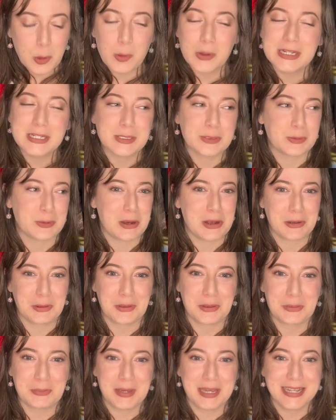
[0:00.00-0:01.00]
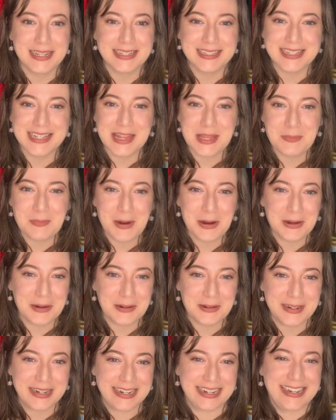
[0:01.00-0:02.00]
is wrong with me? Is it the
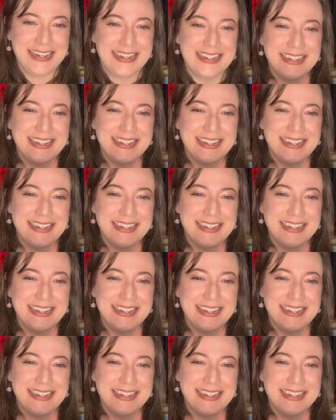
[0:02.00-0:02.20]
margarita?